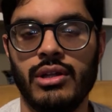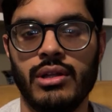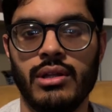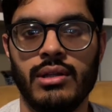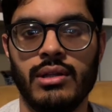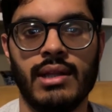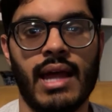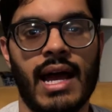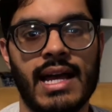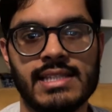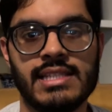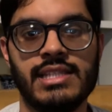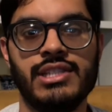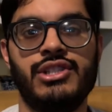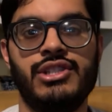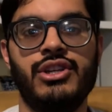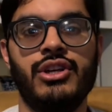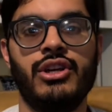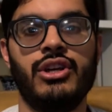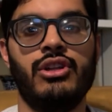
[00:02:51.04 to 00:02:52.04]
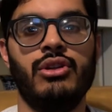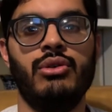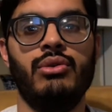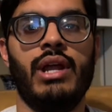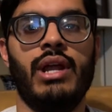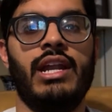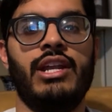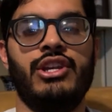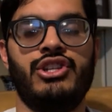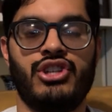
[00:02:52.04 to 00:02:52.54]
Last is to include
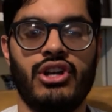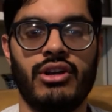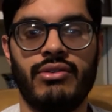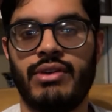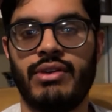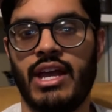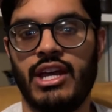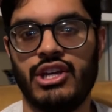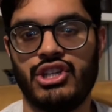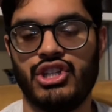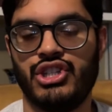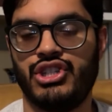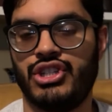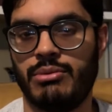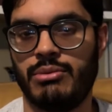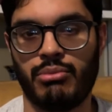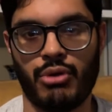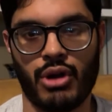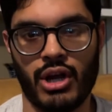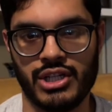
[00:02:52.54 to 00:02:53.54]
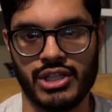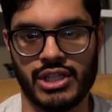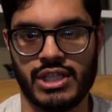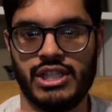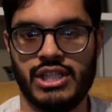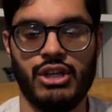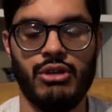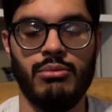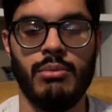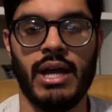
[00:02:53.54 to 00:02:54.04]
any certifications and projects
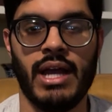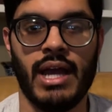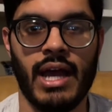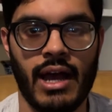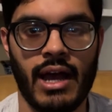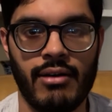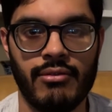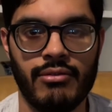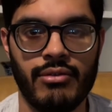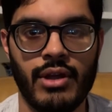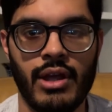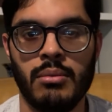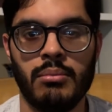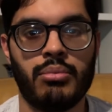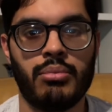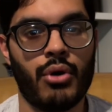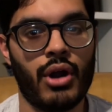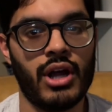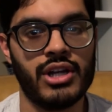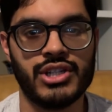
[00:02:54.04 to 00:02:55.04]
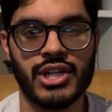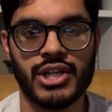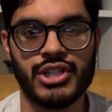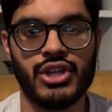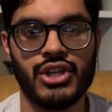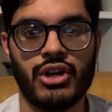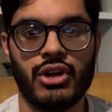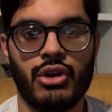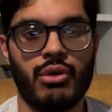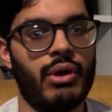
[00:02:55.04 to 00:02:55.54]
that you might have. Projects
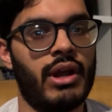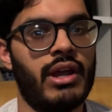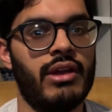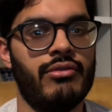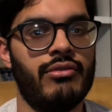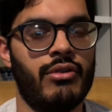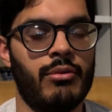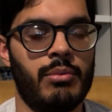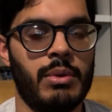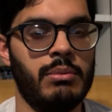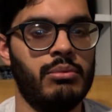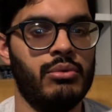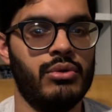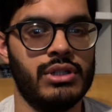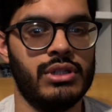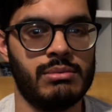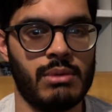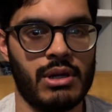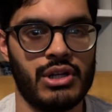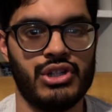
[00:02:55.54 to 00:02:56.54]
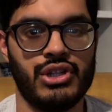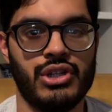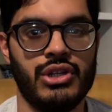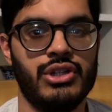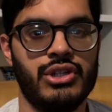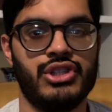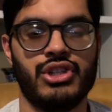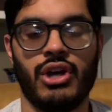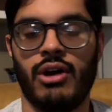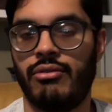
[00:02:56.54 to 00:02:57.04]
are great for people, especially
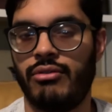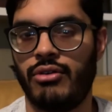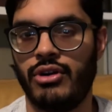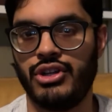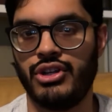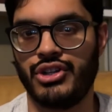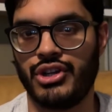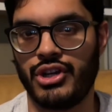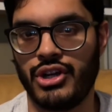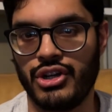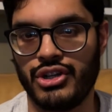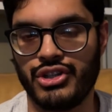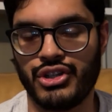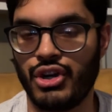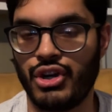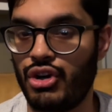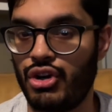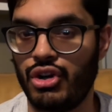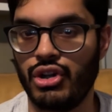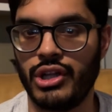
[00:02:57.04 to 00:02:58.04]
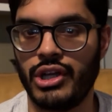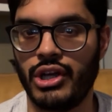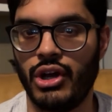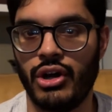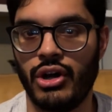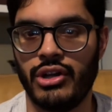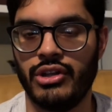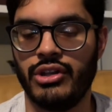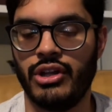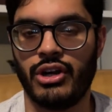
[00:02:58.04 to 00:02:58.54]
software engineers early
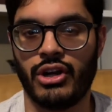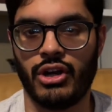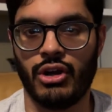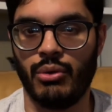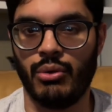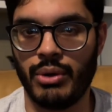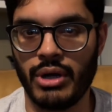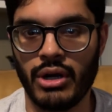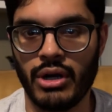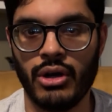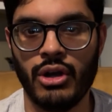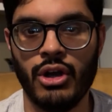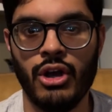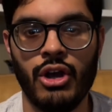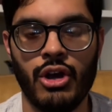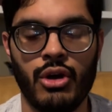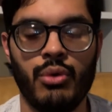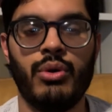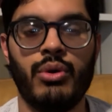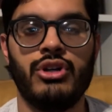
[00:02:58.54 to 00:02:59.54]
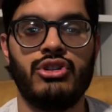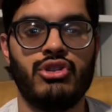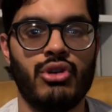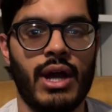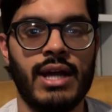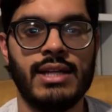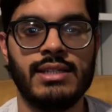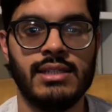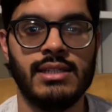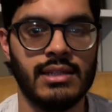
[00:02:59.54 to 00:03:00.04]
on in their career who are
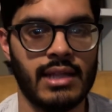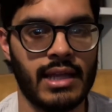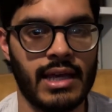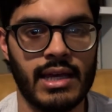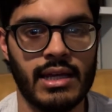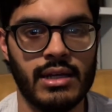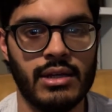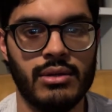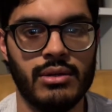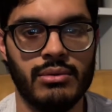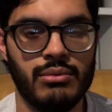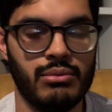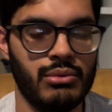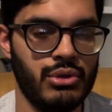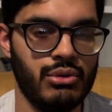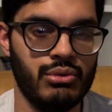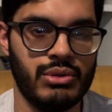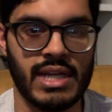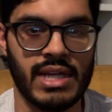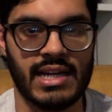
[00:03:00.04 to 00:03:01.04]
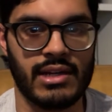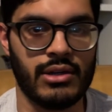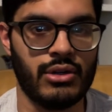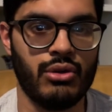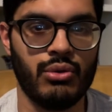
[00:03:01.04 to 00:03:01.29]
trying to land new technical